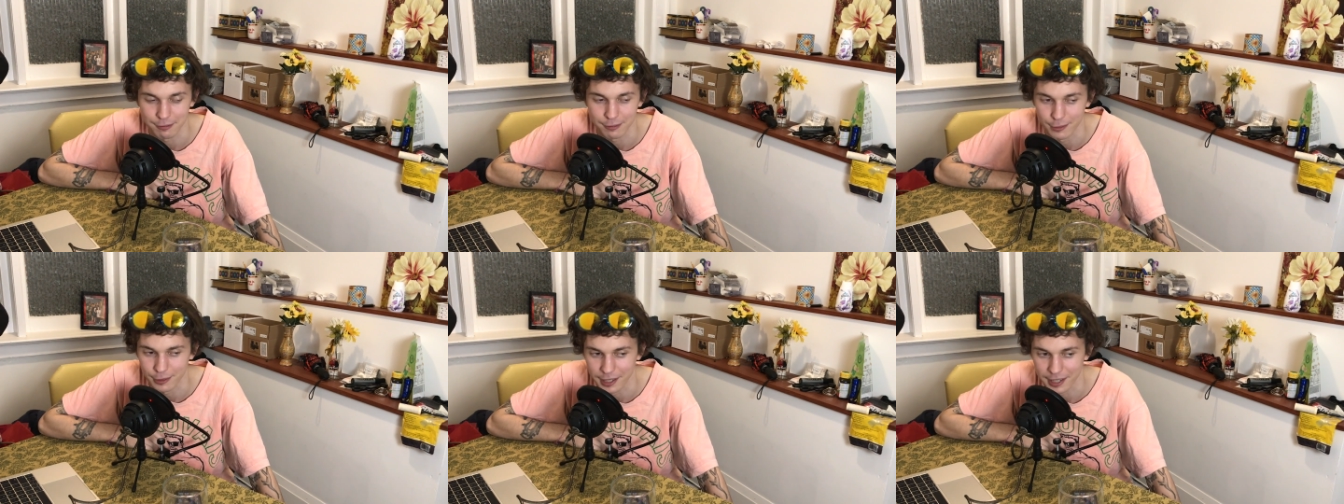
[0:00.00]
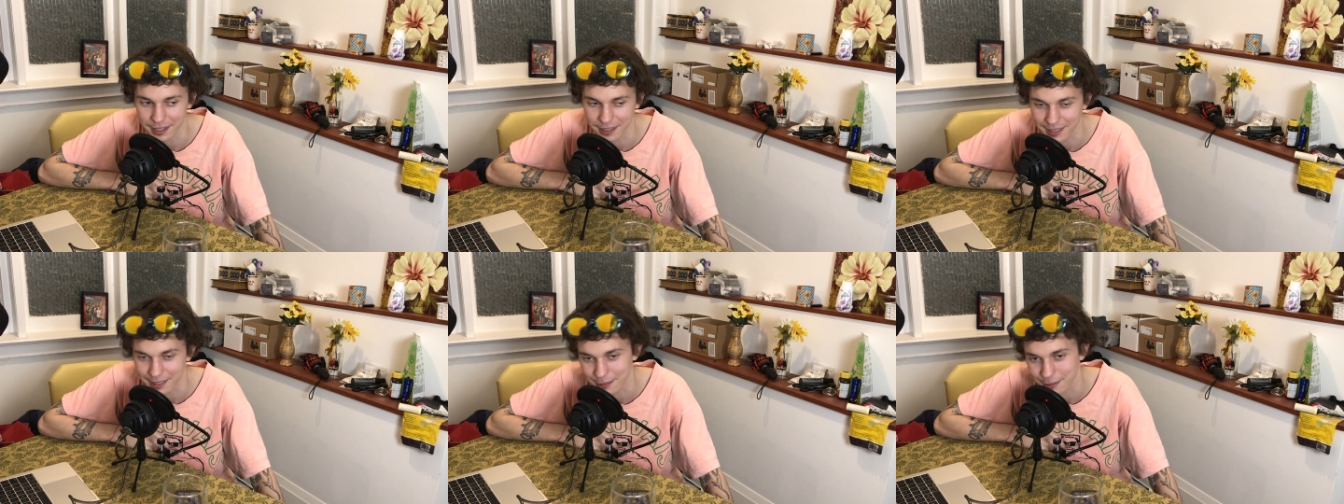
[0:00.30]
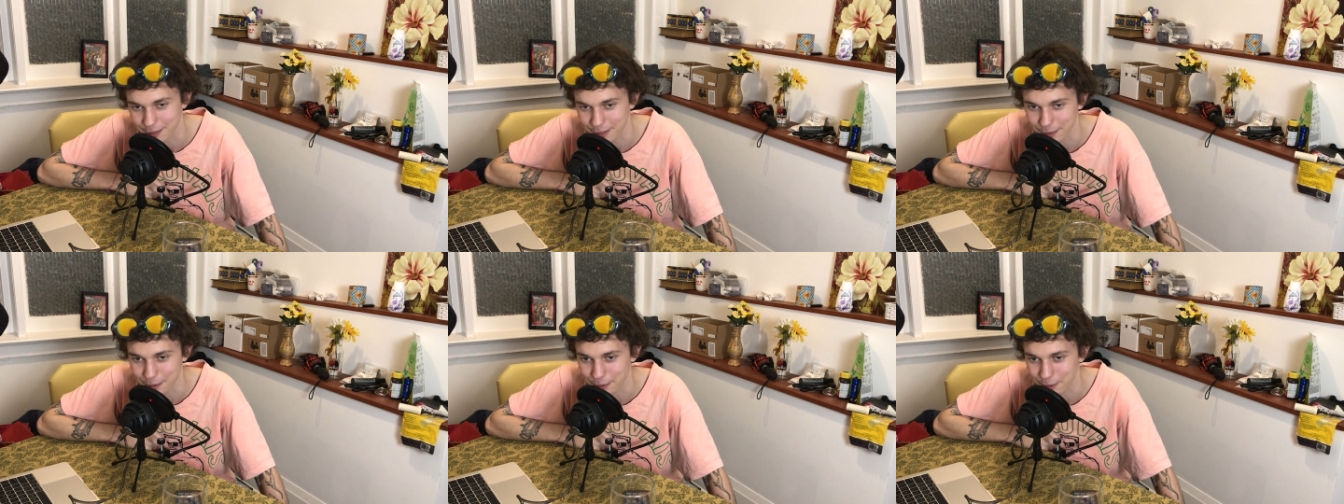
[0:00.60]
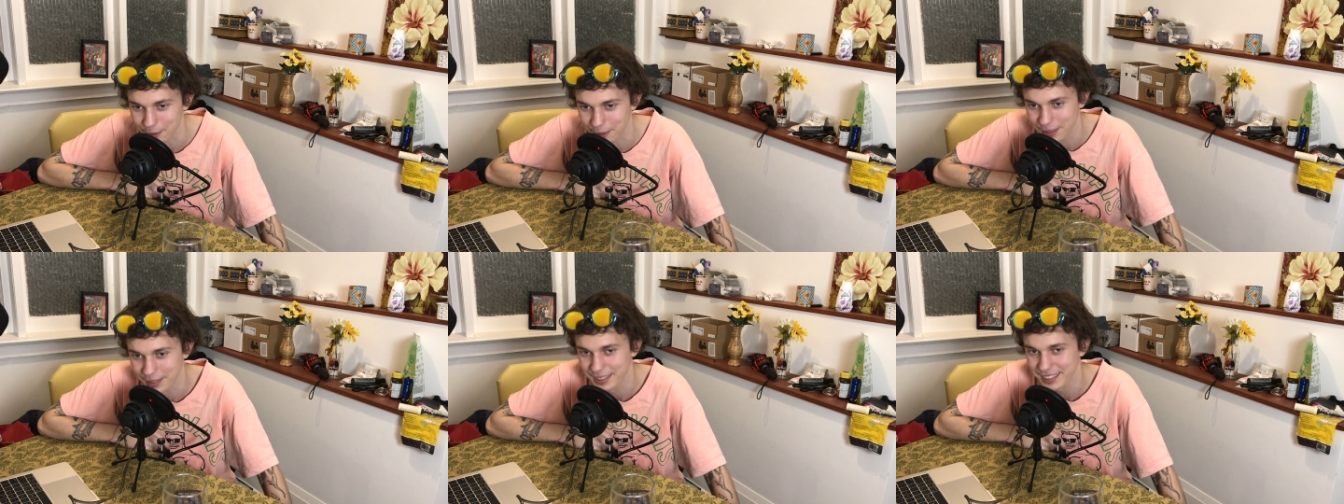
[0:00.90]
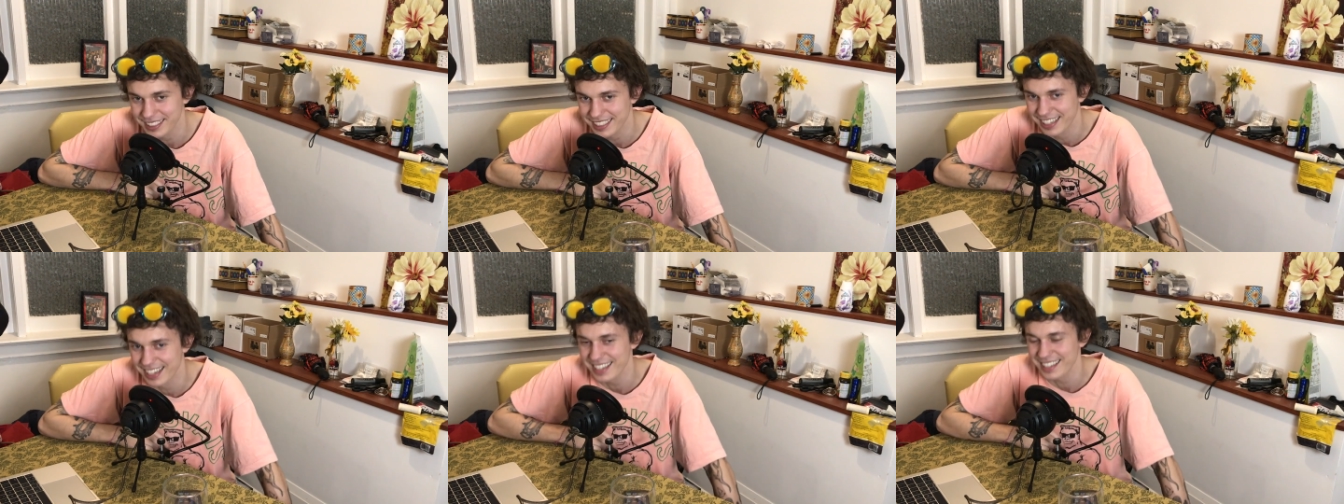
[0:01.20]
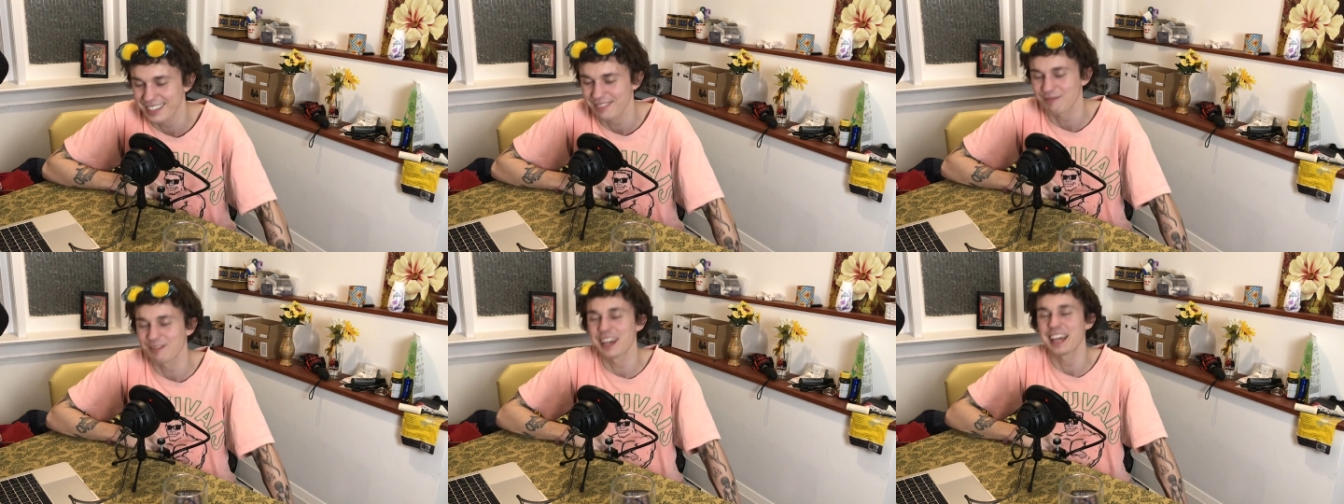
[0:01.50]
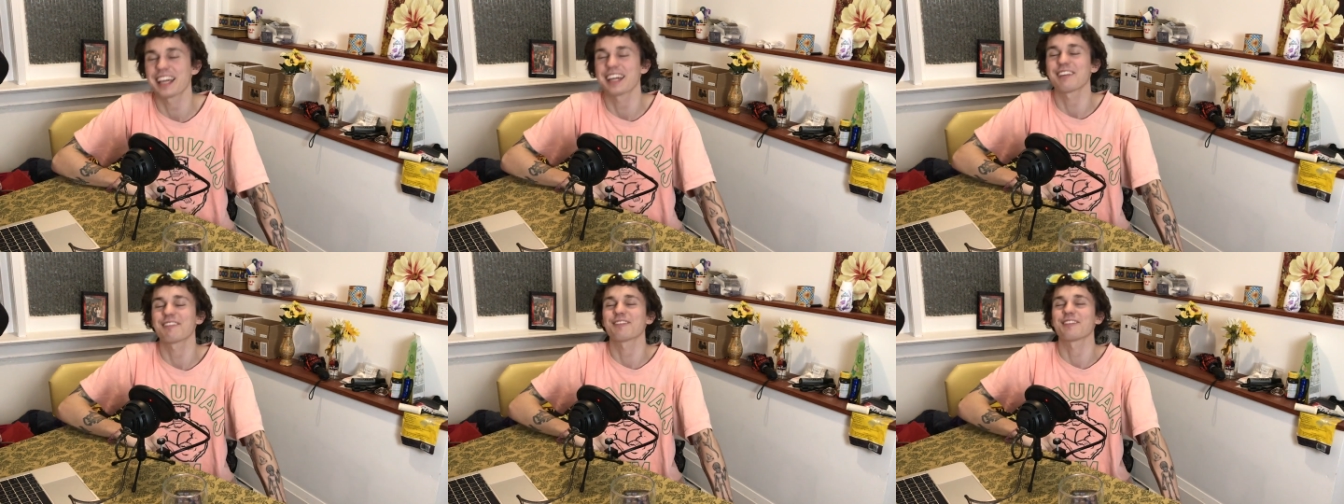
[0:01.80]
wow, that was cool. Just
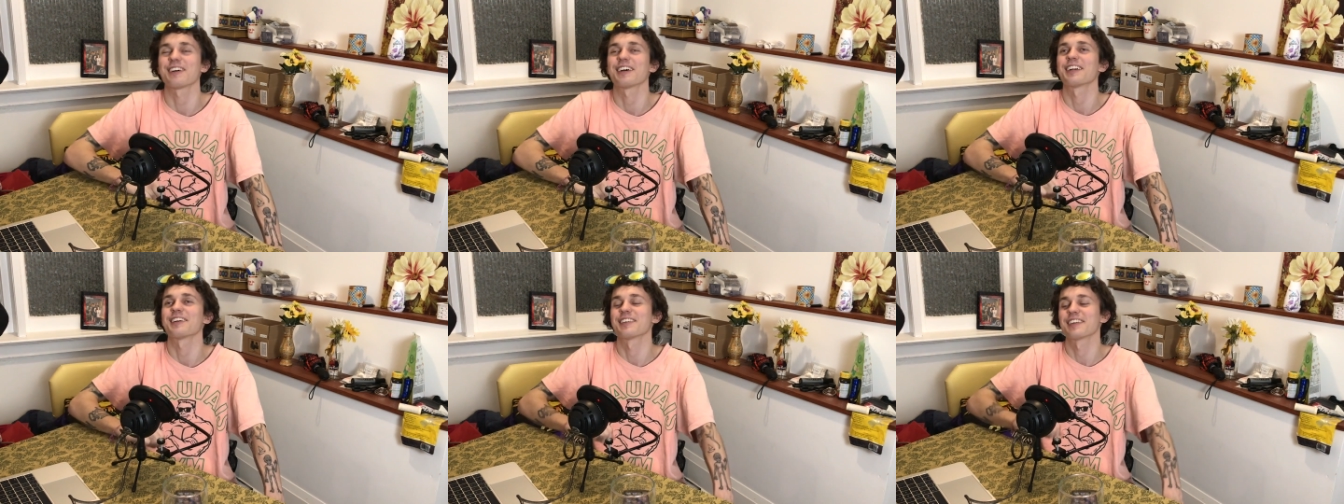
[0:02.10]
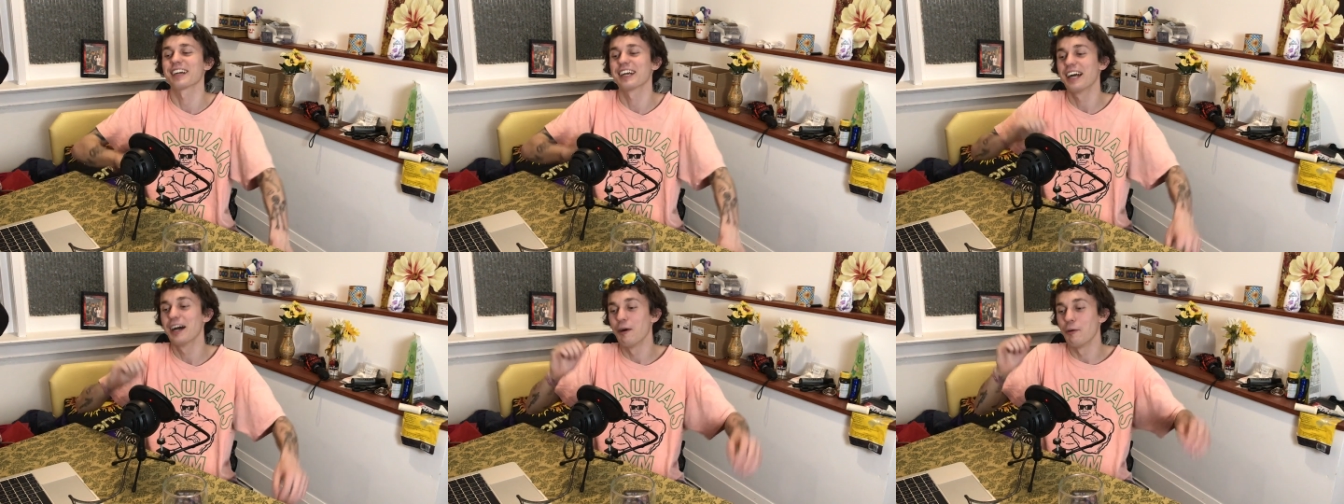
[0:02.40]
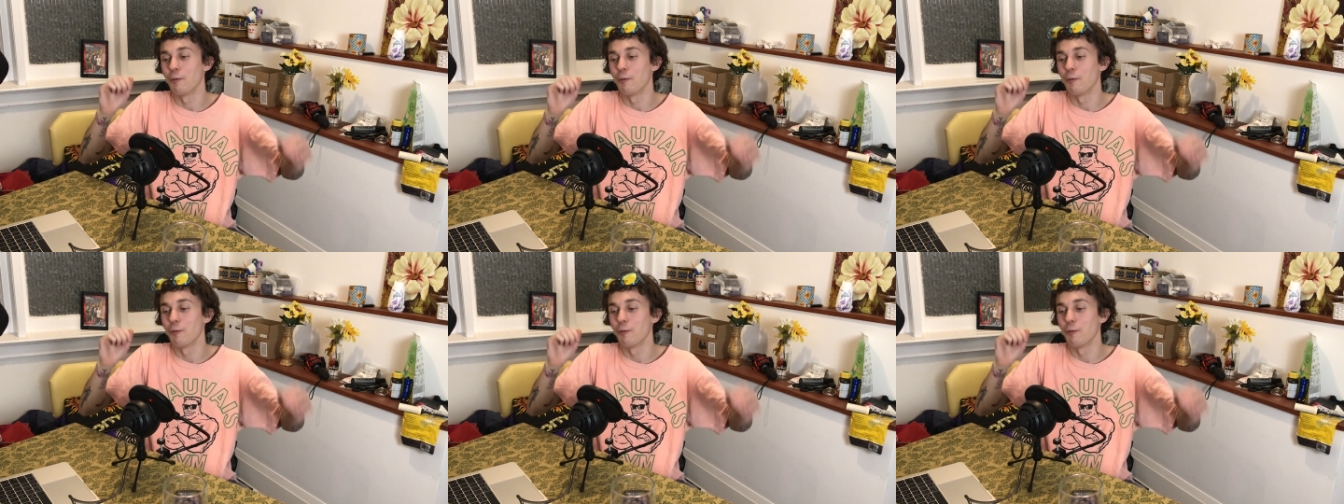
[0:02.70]
making fun of her.